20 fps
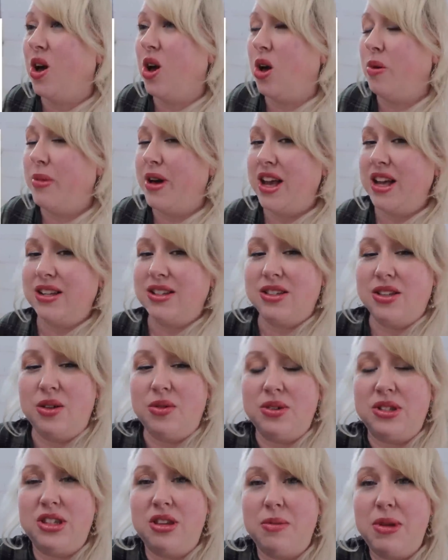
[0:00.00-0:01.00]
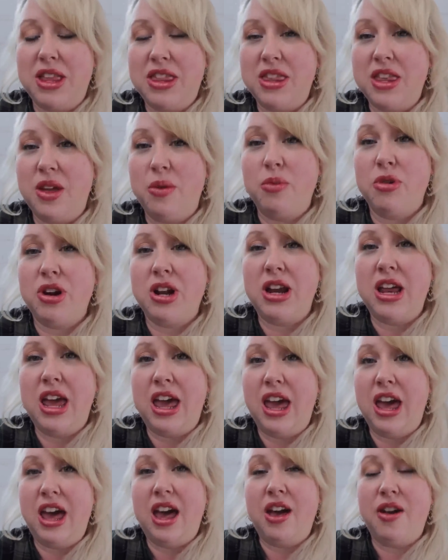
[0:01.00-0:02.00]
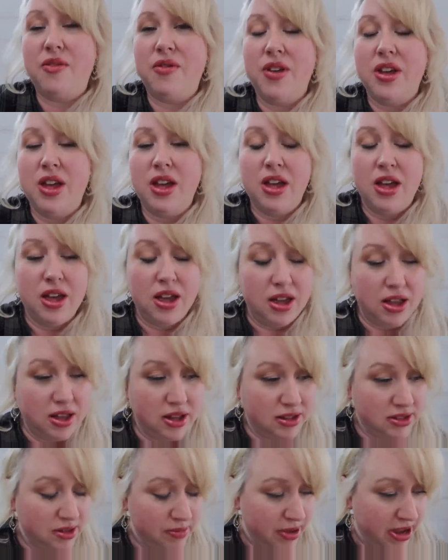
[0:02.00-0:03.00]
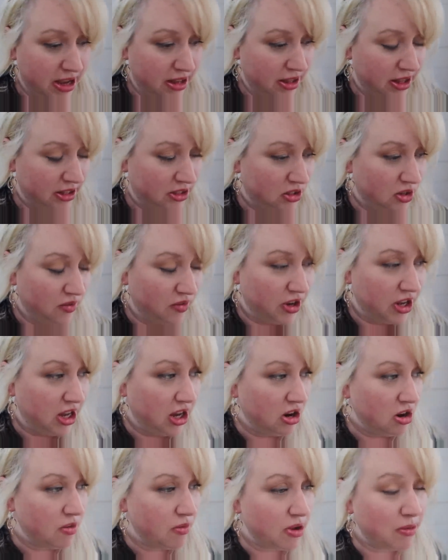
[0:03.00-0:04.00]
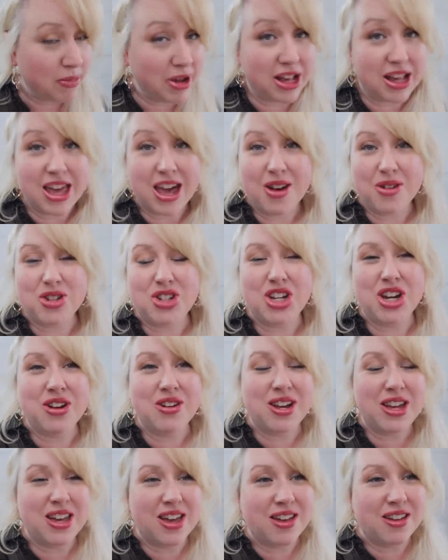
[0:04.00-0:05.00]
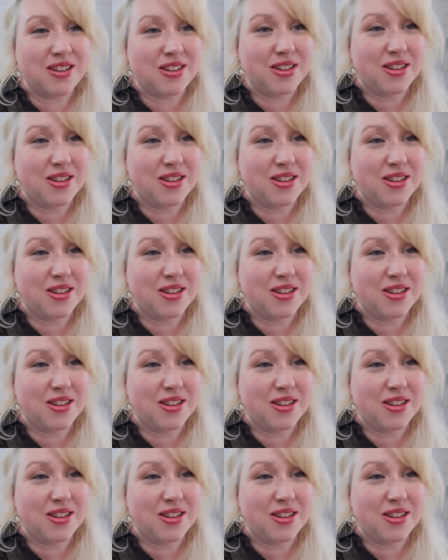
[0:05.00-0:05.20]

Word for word: All by its lonesome. And then we're gonna have some outlets over here around my couch area.